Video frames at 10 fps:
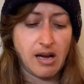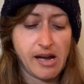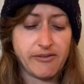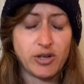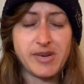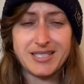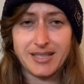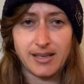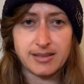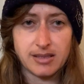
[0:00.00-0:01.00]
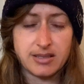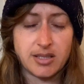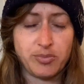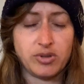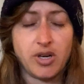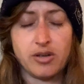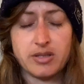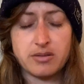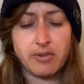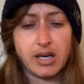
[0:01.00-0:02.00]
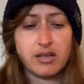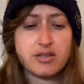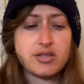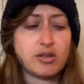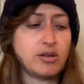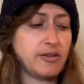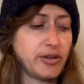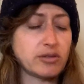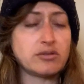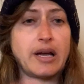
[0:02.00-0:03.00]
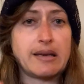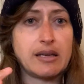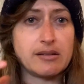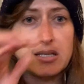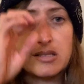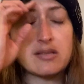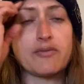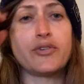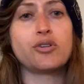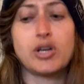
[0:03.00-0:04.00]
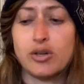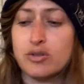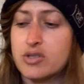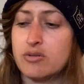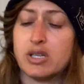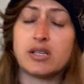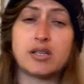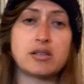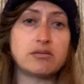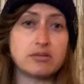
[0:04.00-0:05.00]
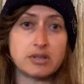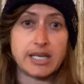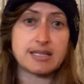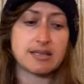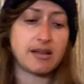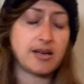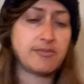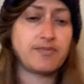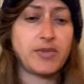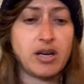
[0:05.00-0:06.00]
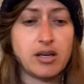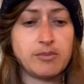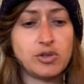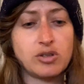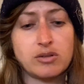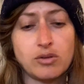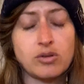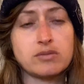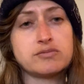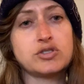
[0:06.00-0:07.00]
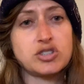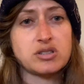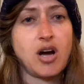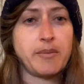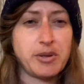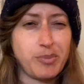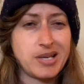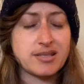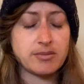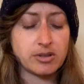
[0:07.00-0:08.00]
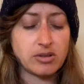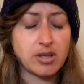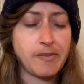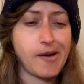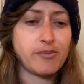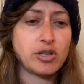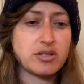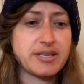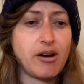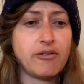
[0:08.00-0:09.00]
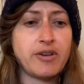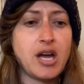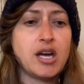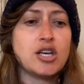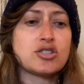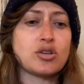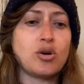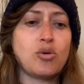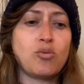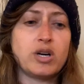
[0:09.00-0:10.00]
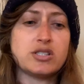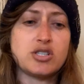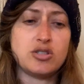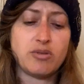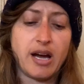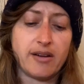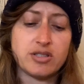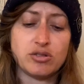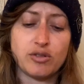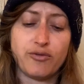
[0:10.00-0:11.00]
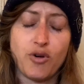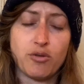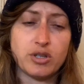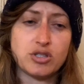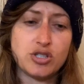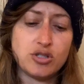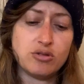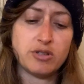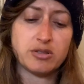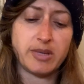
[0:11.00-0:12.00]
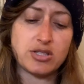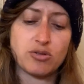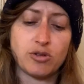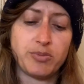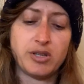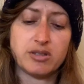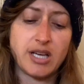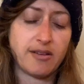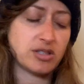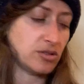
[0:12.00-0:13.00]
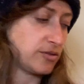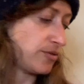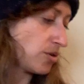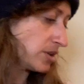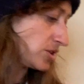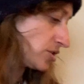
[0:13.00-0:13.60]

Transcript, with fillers: I have all my decks listed below as well, so if you're liking these photos, you can link to them. Um, you can, or just copy and paste them and look them up yourself. So what do you have to look forward to? What do my Scorpios have to look forward